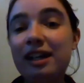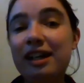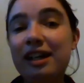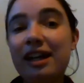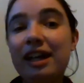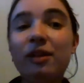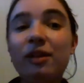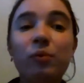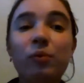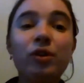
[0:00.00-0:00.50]

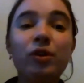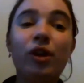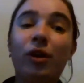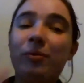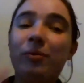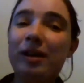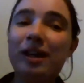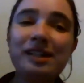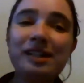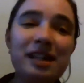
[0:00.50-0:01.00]
in, you know,
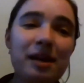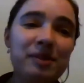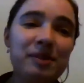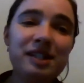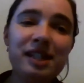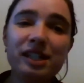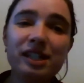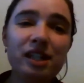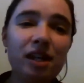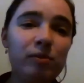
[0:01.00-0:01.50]
as Emma
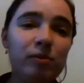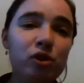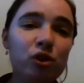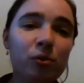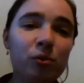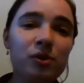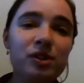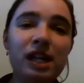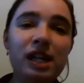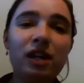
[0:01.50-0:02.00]
says, and I'm sure
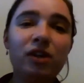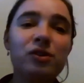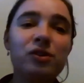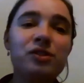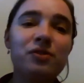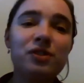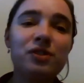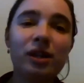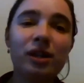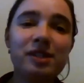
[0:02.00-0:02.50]
we'll say it lots
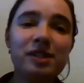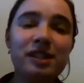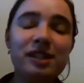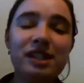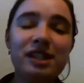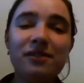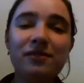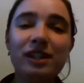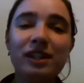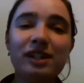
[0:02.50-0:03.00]
of times this
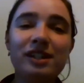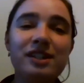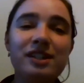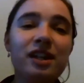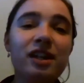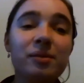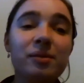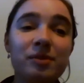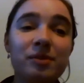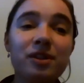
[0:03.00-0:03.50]
evening, in
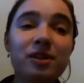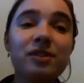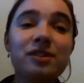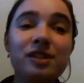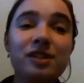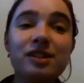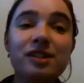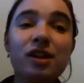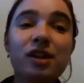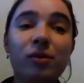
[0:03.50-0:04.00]

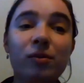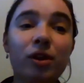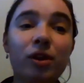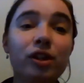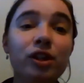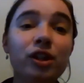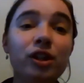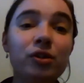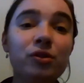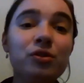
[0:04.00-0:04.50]
circumstances that are
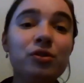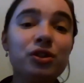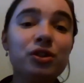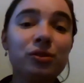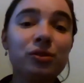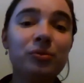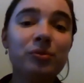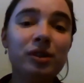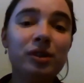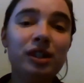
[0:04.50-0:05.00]

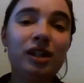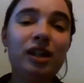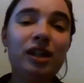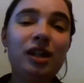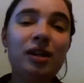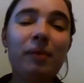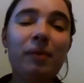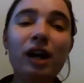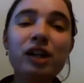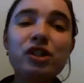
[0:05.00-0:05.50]
unusual.
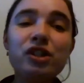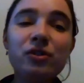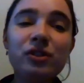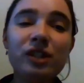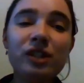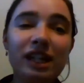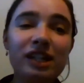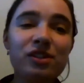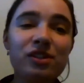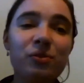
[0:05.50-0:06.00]
But I do
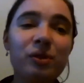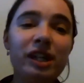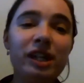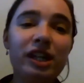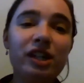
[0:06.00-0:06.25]
think that's a really